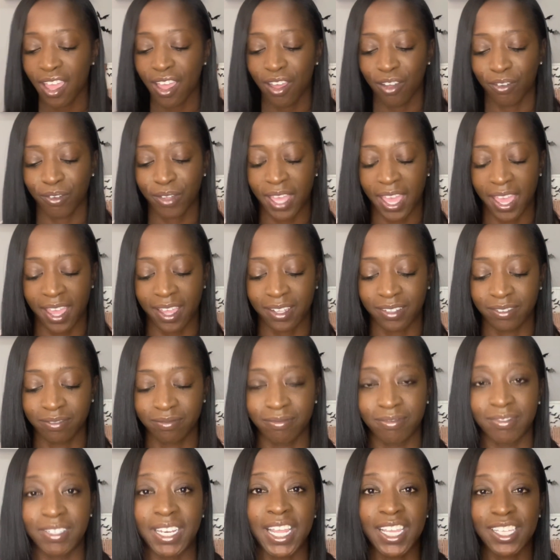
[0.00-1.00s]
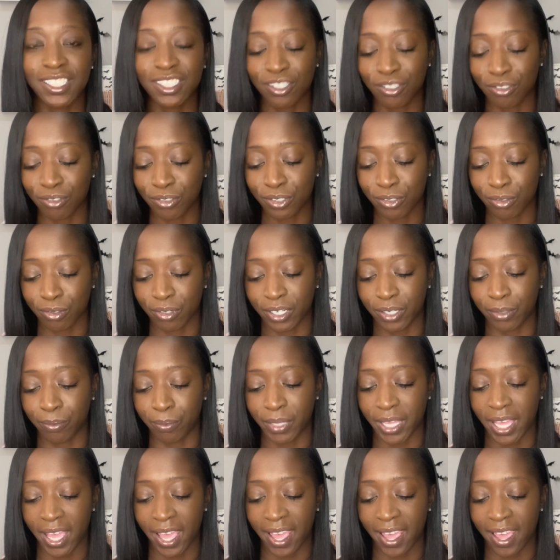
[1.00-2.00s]
Okay, next Goose Creek
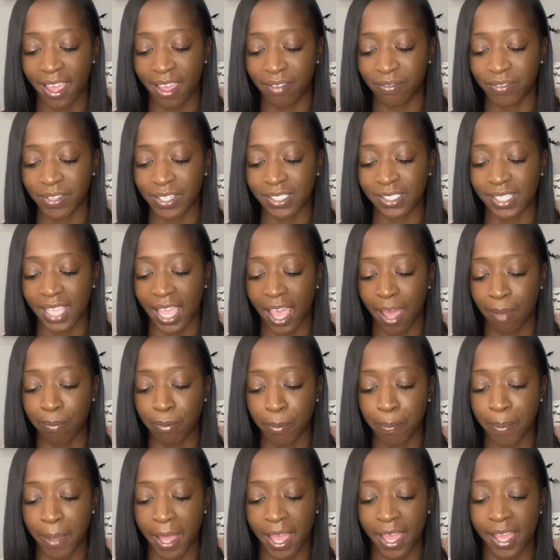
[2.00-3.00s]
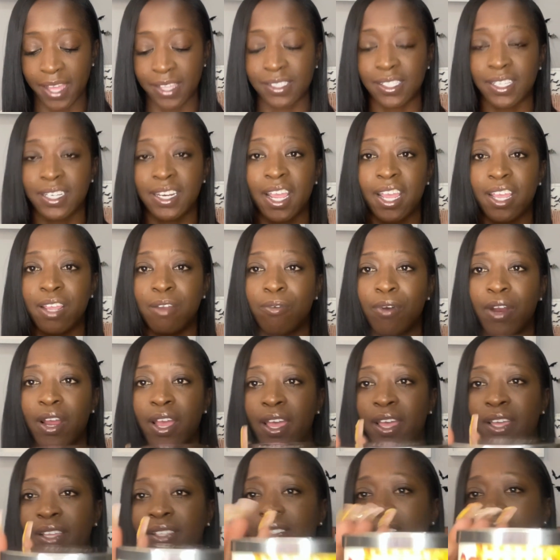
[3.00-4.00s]
we have is Apple Pies and
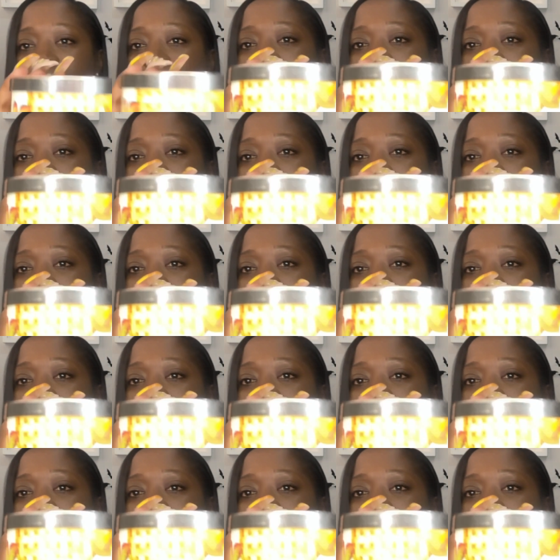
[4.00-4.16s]
Hayrides.